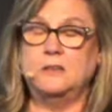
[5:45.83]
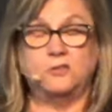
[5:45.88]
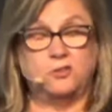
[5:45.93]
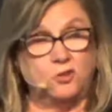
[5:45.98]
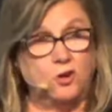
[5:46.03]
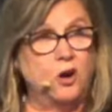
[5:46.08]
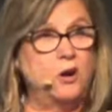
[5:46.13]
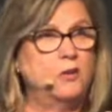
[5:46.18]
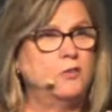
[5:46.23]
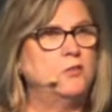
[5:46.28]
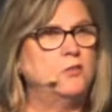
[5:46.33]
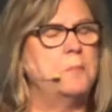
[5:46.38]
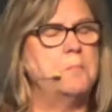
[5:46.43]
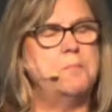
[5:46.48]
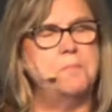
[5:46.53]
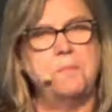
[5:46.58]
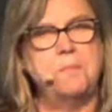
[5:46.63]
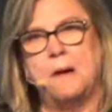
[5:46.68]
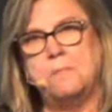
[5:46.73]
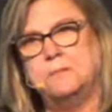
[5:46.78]
started to
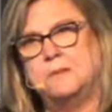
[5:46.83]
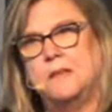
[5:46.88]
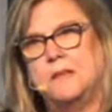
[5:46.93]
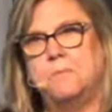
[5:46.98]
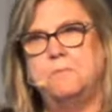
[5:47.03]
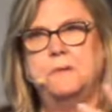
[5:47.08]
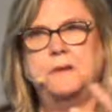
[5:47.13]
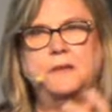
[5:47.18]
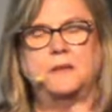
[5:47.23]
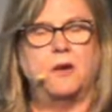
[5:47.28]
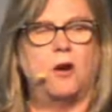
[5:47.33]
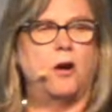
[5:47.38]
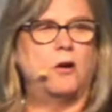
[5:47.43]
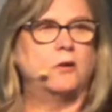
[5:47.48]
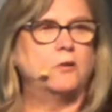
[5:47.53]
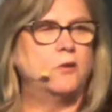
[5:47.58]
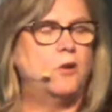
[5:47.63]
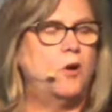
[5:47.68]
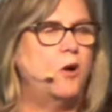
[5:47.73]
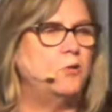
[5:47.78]
bubble up in
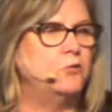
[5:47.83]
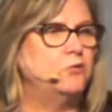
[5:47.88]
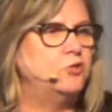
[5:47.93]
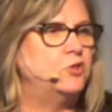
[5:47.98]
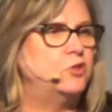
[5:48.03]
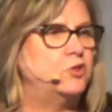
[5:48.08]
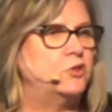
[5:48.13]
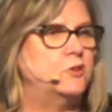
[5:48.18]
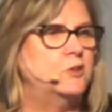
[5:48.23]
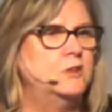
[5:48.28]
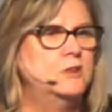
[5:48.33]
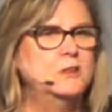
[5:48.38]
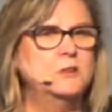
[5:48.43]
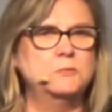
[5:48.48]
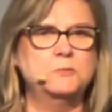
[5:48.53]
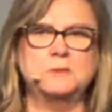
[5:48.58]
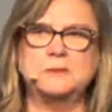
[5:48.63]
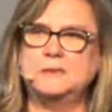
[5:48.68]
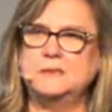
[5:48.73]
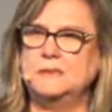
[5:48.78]
our culture
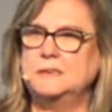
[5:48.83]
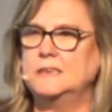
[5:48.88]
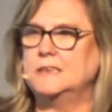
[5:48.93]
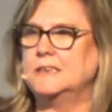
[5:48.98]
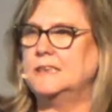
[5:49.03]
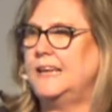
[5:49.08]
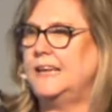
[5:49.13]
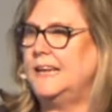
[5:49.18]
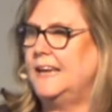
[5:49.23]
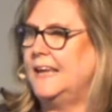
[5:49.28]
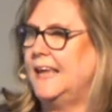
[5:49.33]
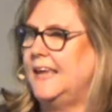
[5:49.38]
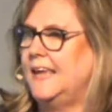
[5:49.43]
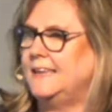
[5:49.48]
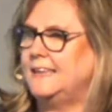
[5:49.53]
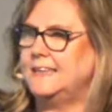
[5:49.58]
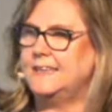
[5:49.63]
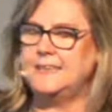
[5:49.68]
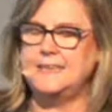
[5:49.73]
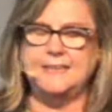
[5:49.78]
was in the late
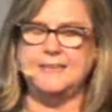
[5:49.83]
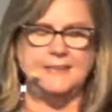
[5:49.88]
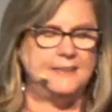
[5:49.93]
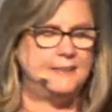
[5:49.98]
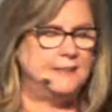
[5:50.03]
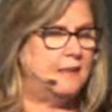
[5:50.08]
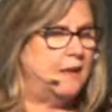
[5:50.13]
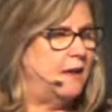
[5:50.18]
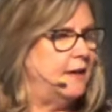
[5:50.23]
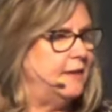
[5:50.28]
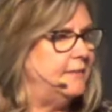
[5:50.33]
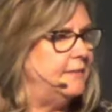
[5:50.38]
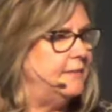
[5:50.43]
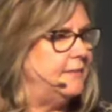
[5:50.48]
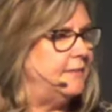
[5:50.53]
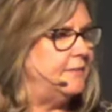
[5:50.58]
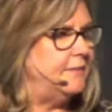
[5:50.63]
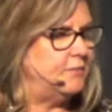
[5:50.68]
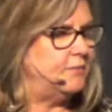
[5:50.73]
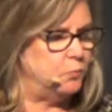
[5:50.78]

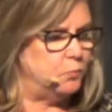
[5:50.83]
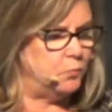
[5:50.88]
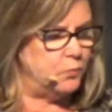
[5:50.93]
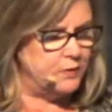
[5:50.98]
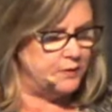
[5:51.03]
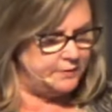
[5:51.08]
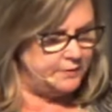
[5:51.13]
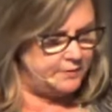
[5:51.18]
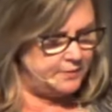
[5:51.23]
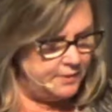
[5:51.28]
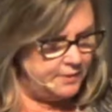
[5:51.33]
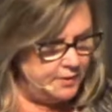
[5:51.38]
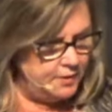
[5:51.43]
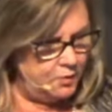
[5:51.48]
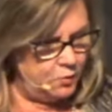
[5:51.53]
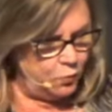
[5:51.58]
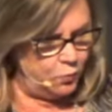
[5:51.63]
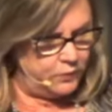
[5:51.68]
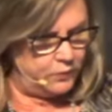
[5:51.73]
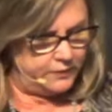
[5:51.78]
1890s with
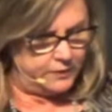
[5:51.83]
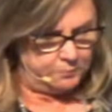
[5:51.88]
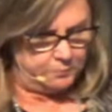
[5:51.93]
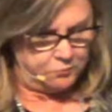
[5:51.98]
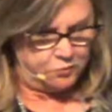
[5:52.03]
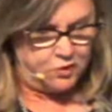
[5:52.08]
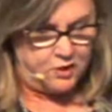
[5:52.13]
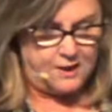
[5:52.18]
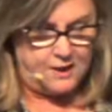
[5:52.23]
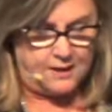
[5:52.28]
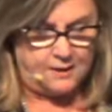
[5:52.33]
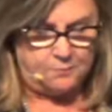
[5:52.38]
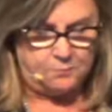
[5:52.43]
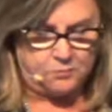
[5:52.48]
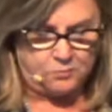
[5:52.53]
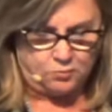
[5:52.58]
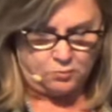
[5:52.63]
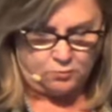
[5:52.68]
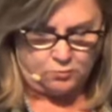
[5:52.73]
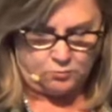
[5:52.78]
William
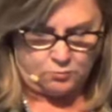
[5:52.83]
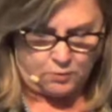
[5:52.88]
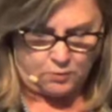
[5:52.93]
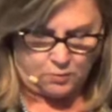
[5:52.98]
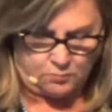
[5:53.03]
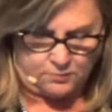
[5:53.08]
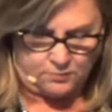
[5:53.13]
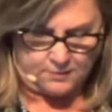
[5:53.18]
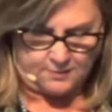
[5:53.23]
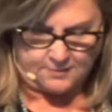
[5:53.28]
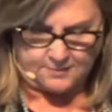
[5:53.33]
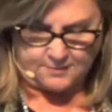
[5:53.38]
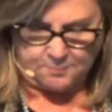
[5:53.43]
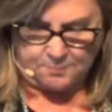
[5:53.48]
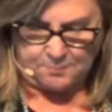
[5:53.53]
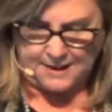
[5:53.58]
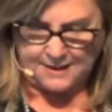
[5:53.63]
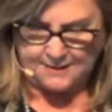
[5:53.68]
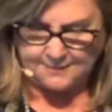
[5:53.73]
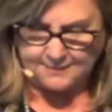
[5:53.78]
James, who wrote this
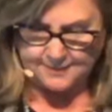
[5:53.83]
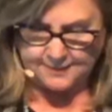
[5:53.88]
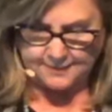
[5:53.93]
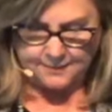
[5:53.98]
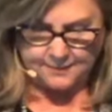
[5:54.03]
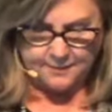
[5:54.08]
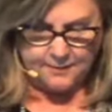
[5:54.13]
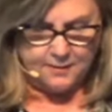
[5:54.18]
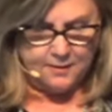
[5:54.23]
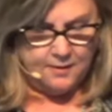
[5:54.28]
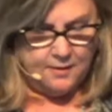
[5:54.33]
amazing